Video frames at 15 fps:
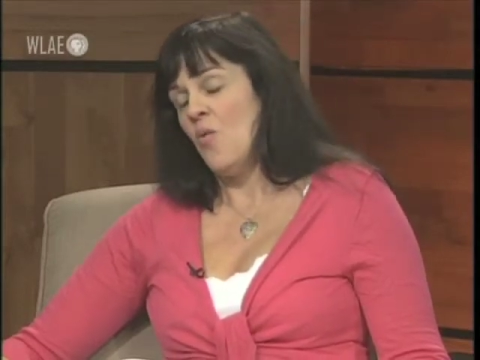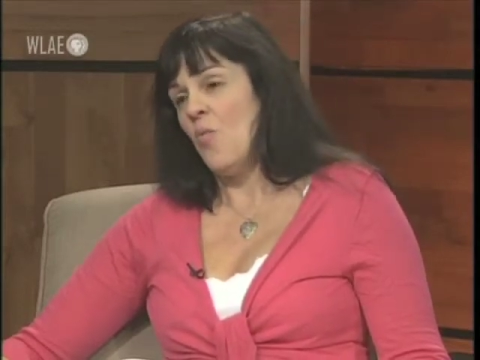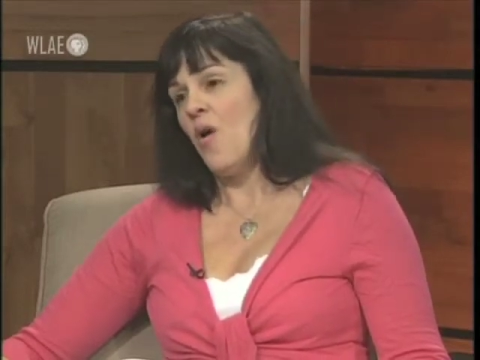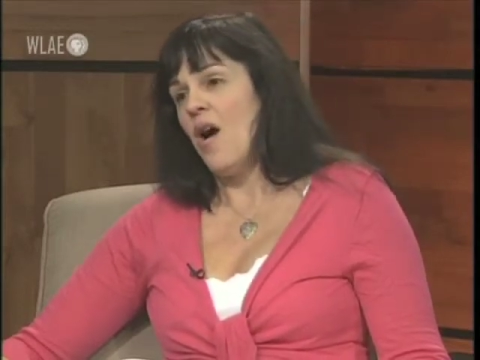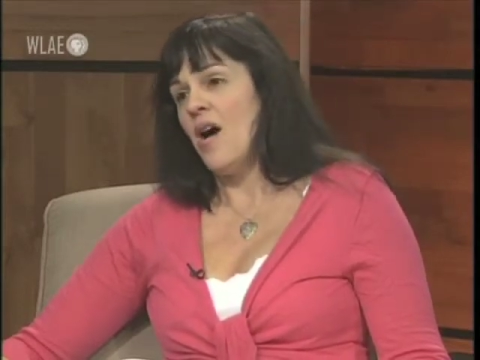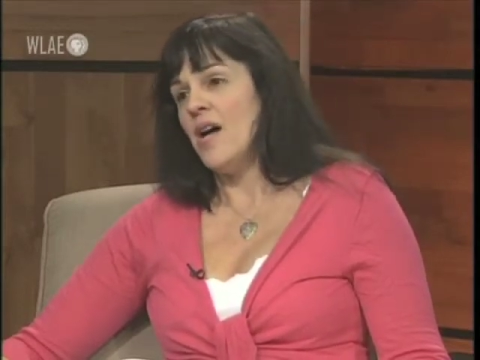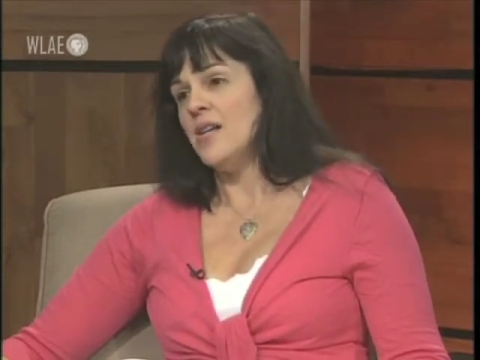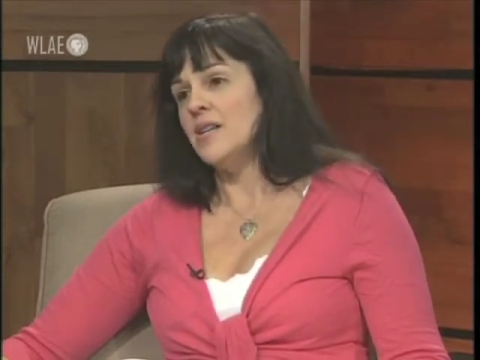
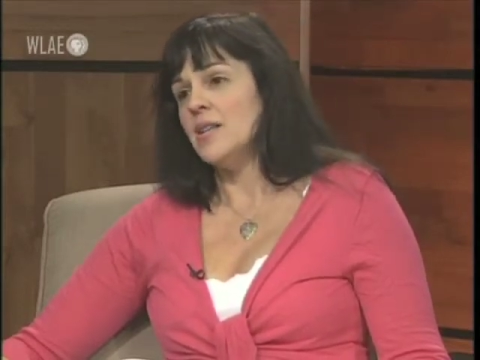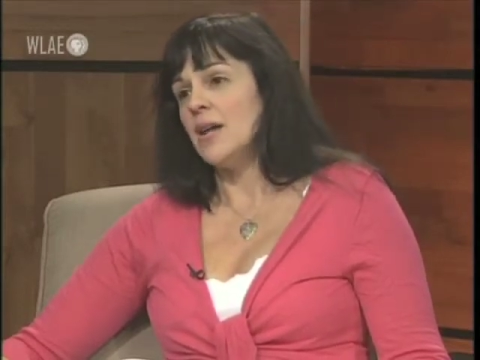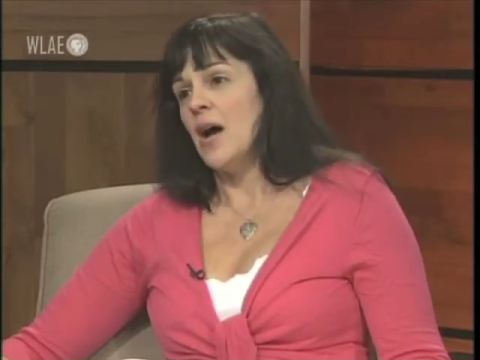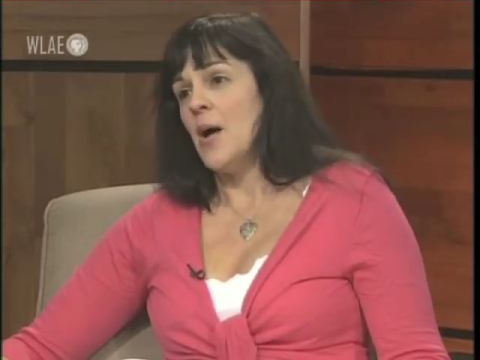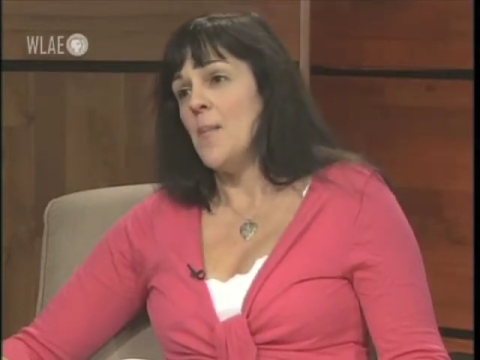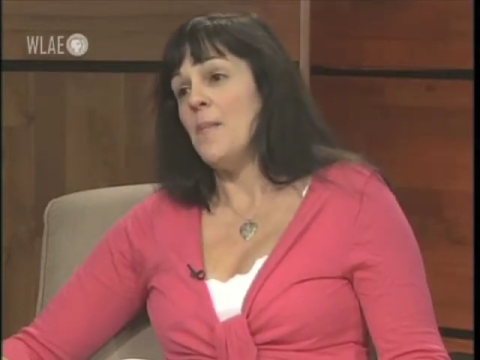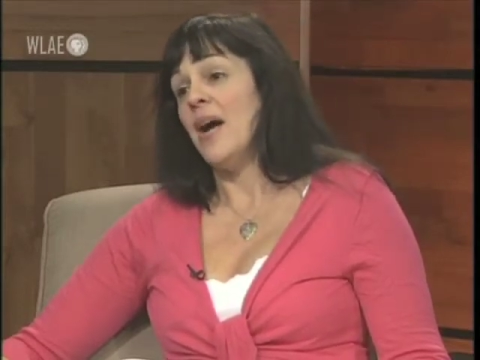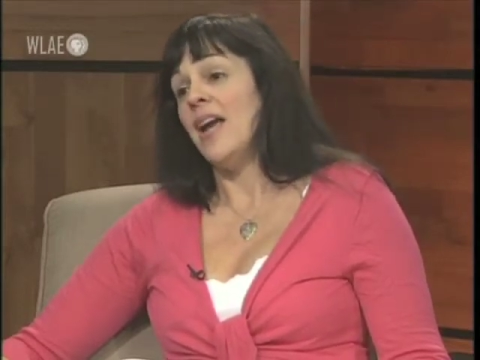was
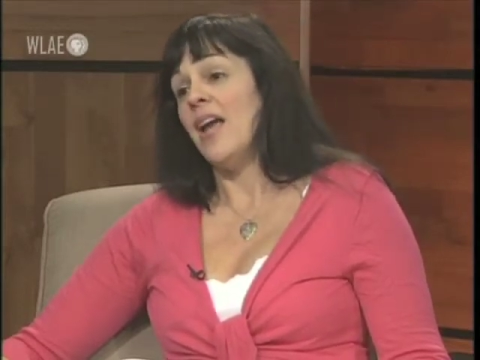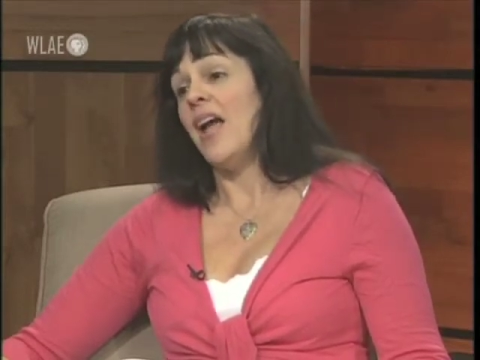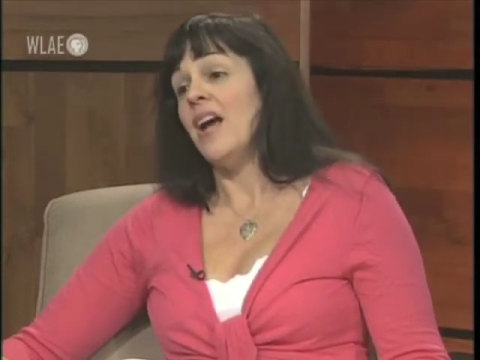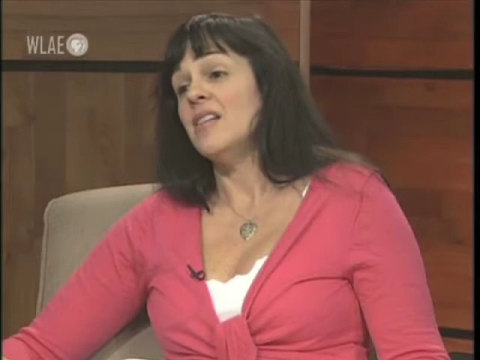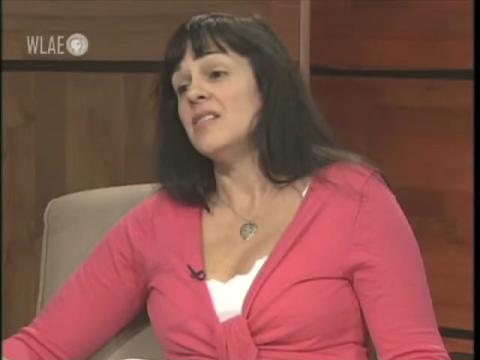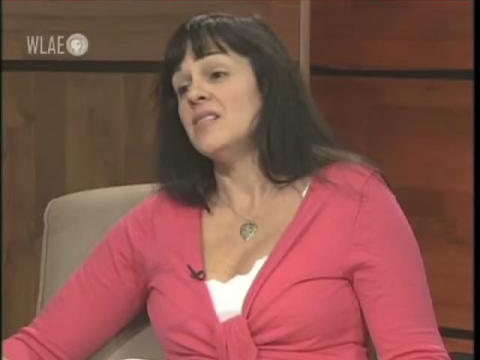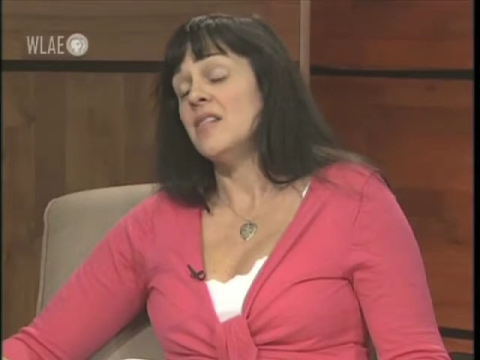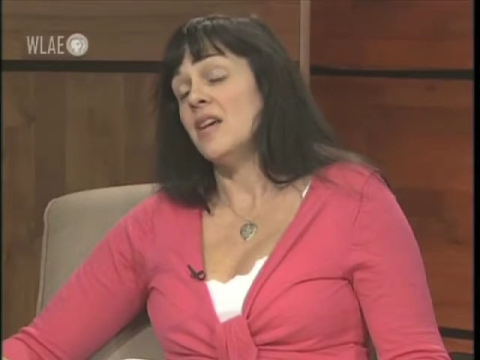my
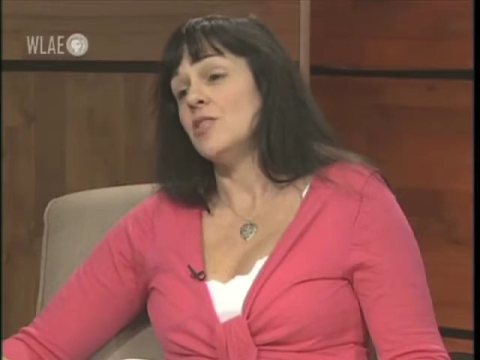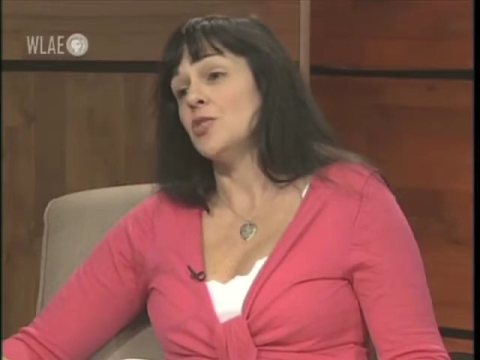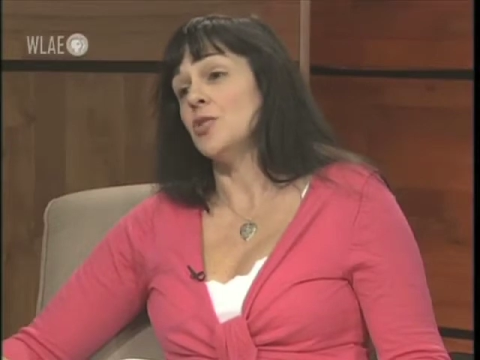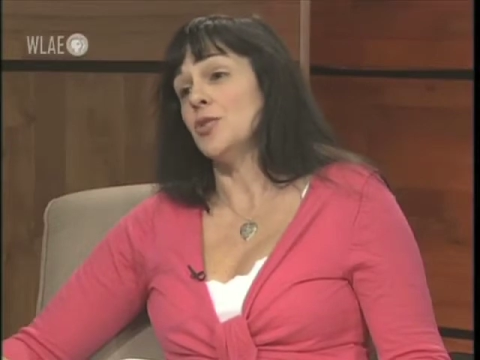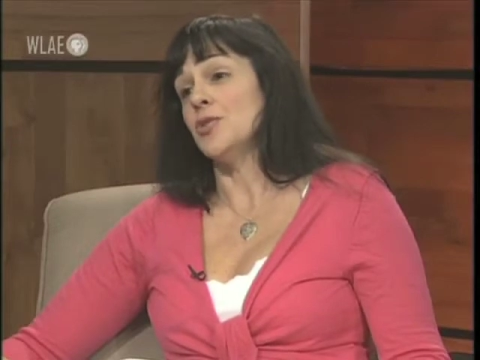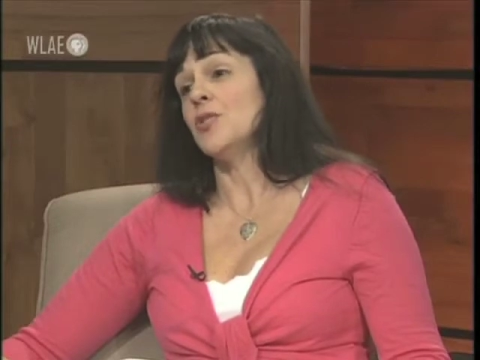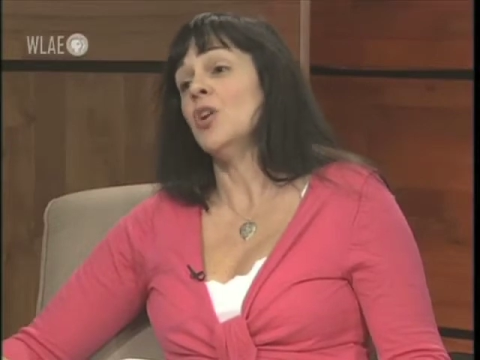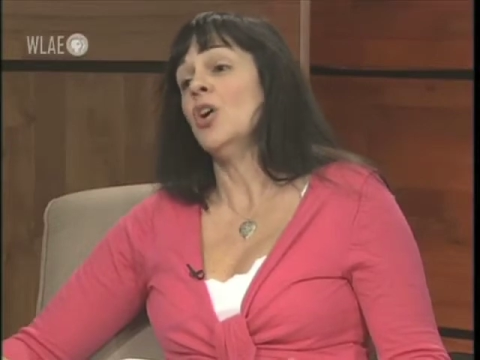
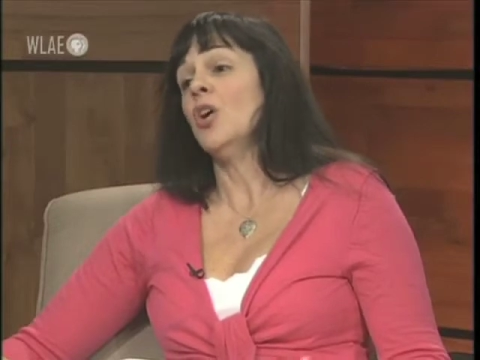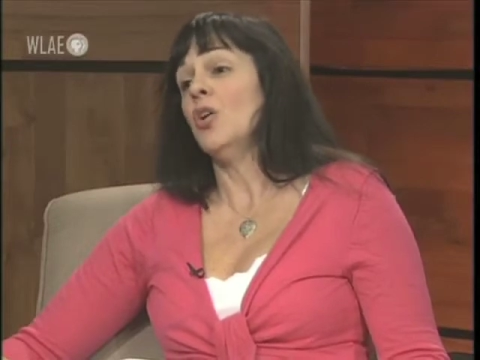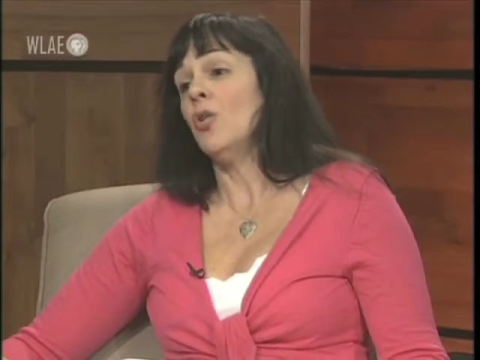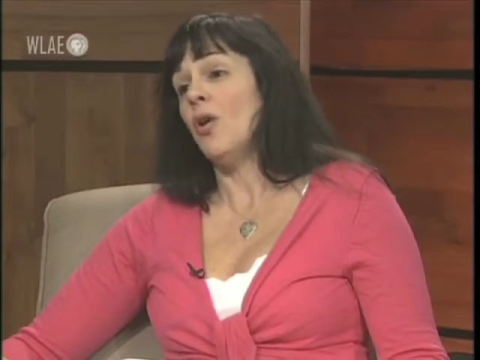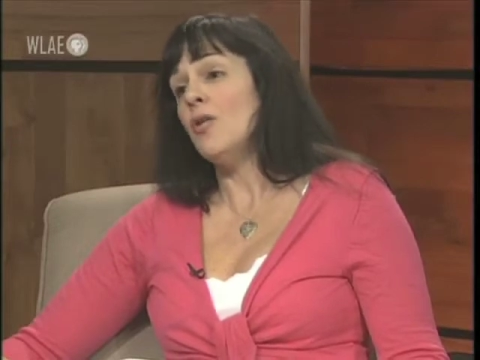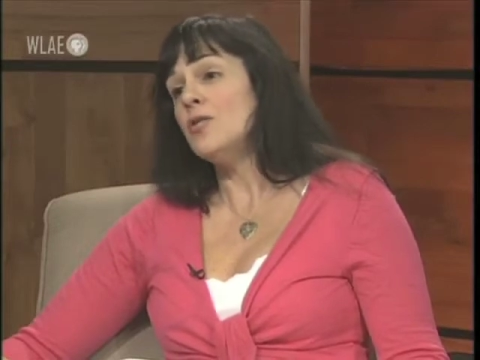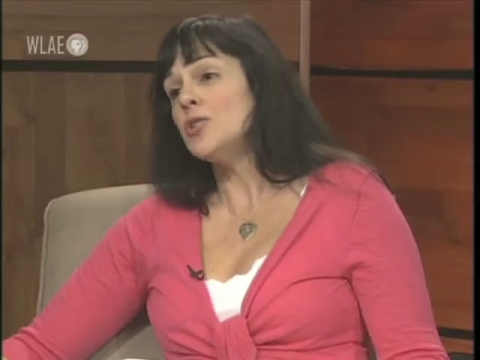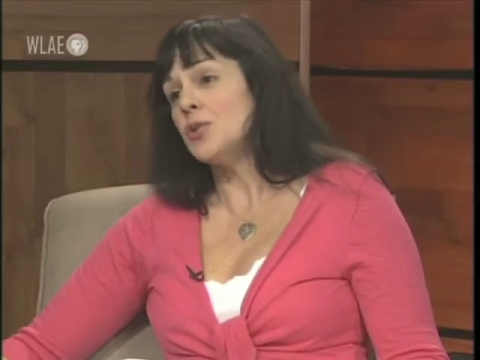ancestors'
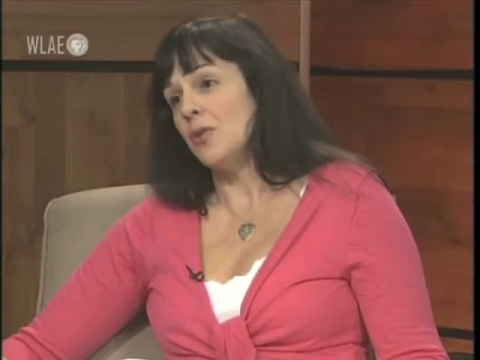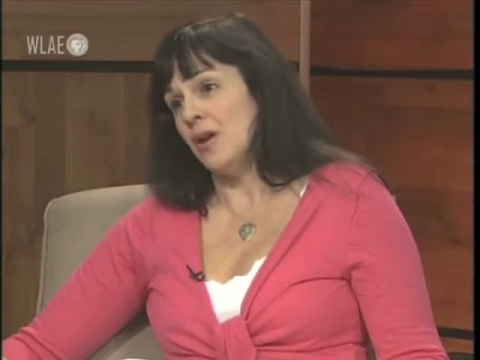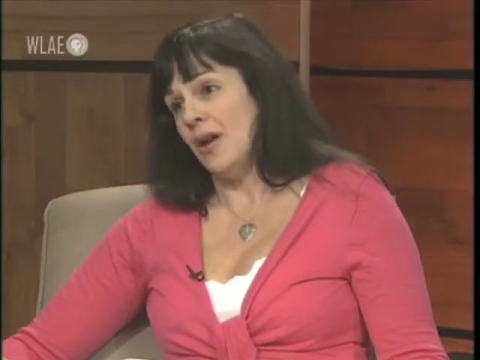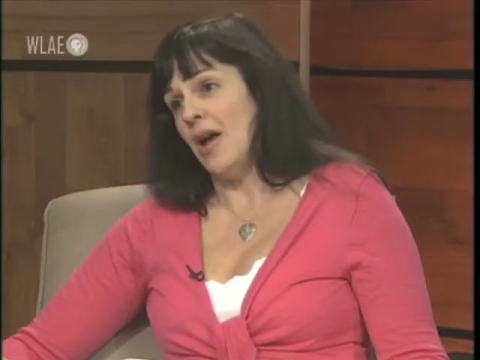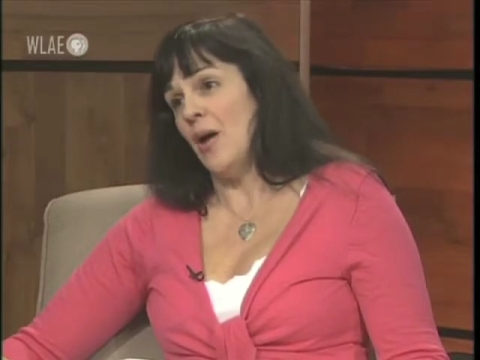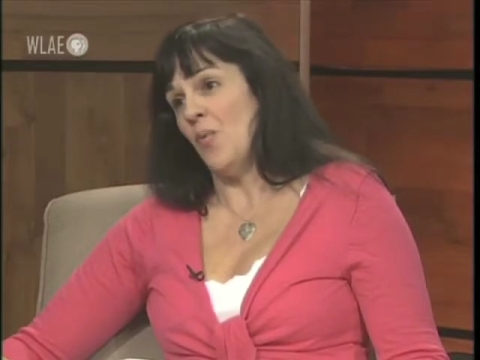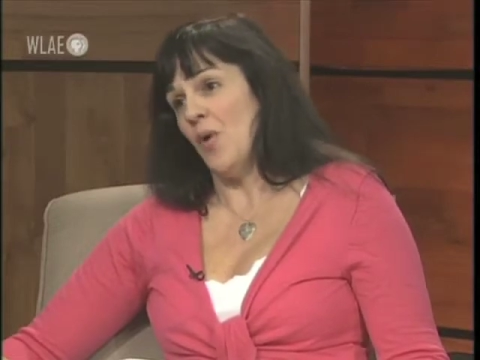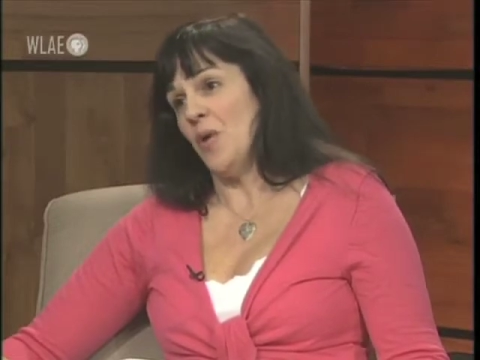
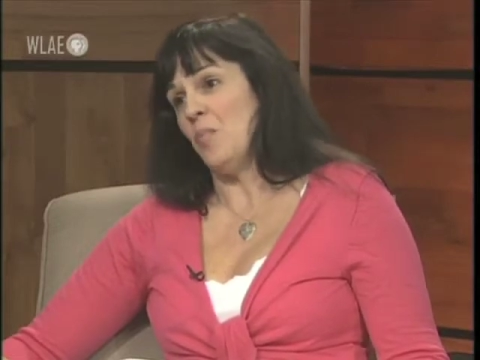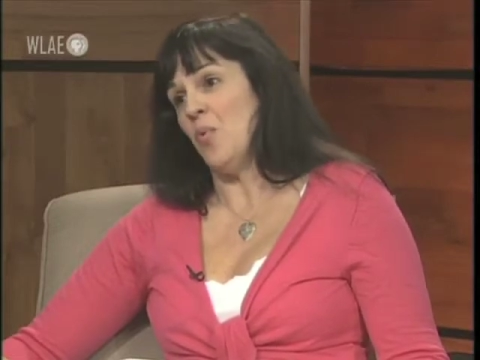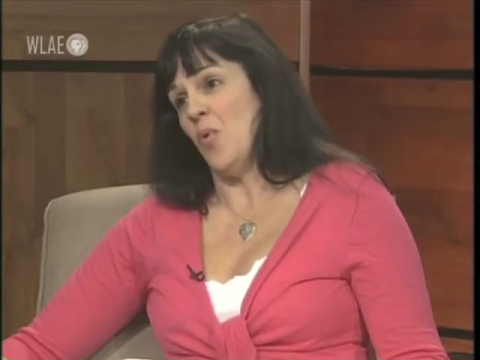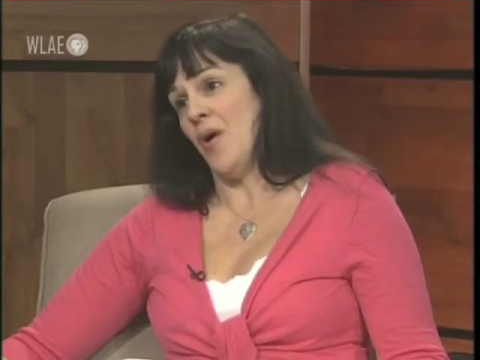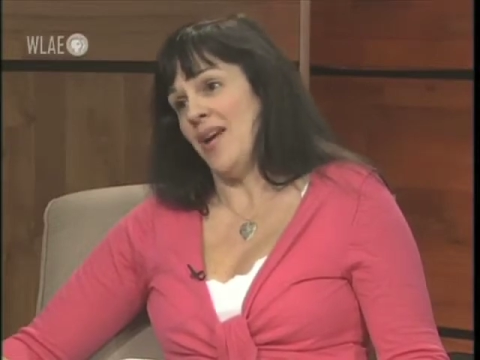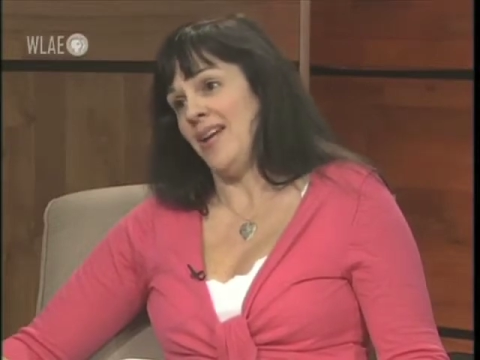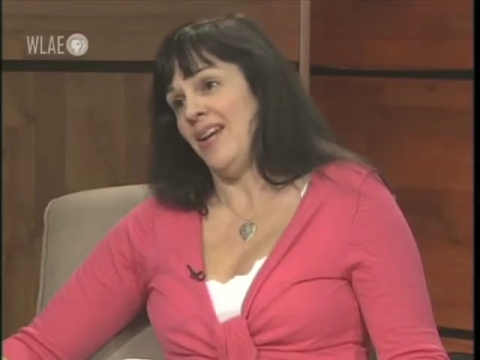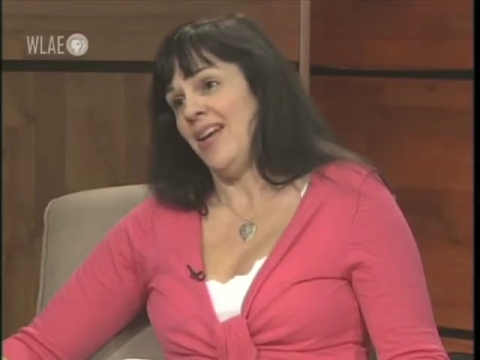grocery at one point.